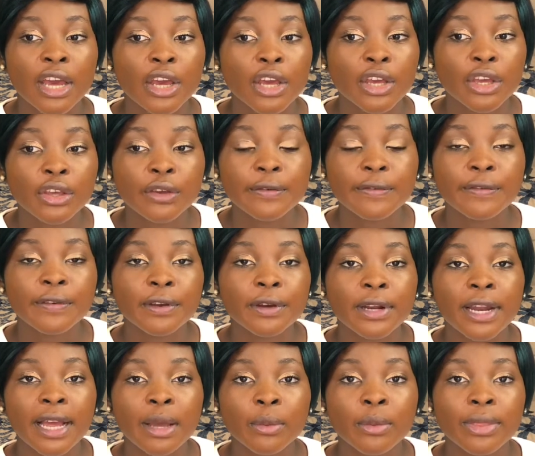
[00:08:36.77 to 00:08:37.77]
you
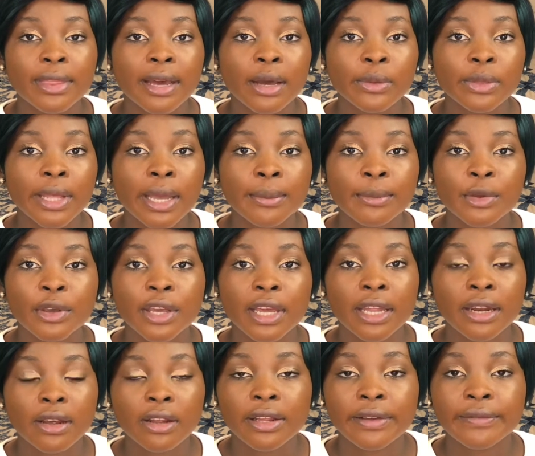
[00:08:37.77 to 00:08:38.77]
feel like without them you
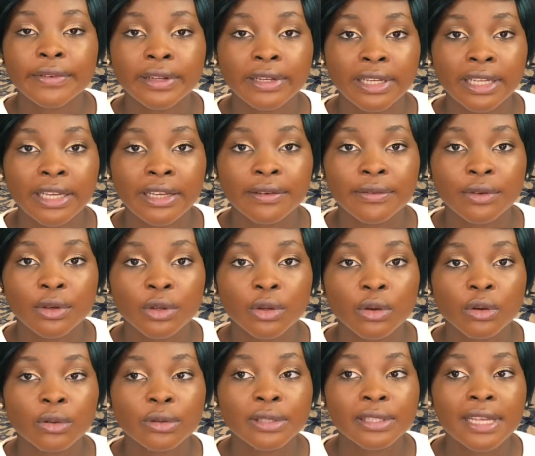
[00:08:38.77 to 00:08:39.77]
cannot even live. You
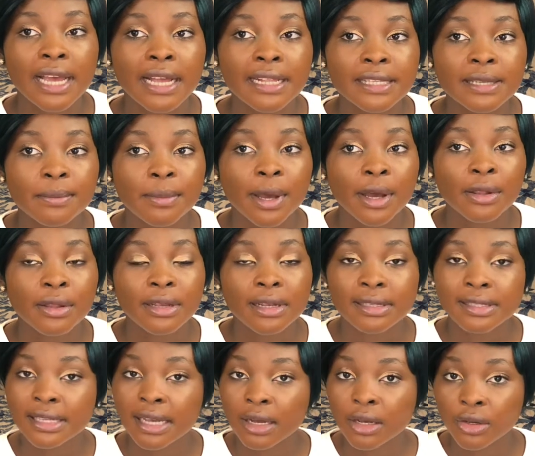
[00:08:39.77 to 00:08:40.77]
know,
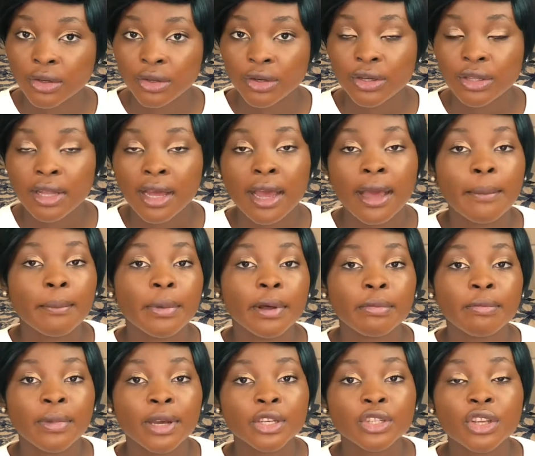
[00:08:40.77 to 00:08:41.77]
antibiotics are good,
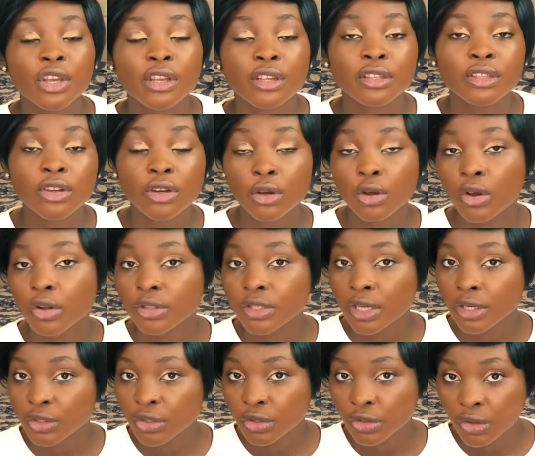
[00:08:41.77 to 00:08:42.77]
but make sure you
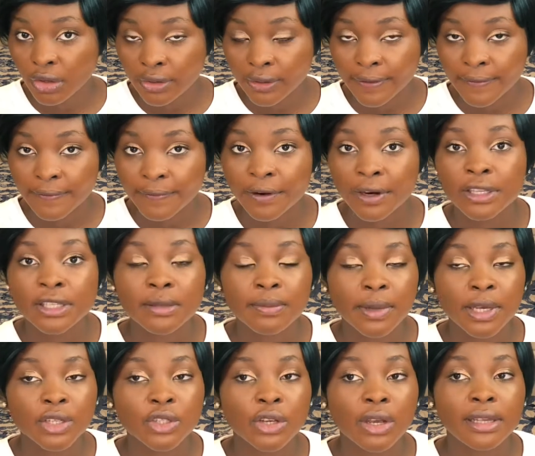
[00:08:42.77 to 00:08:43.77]
contact your doctor first.
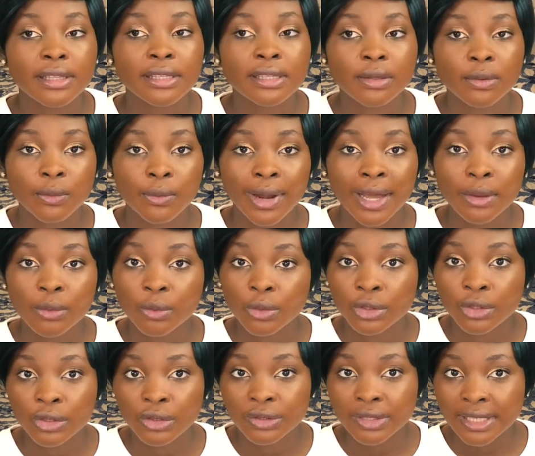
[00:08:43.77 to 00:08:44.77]
Make sure it's the right
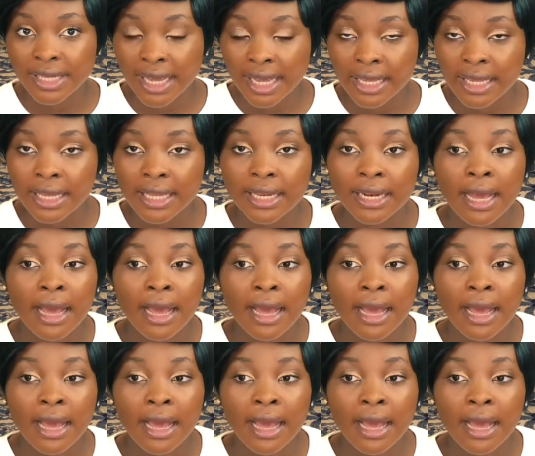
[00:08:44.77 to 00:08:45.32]
one you're taking.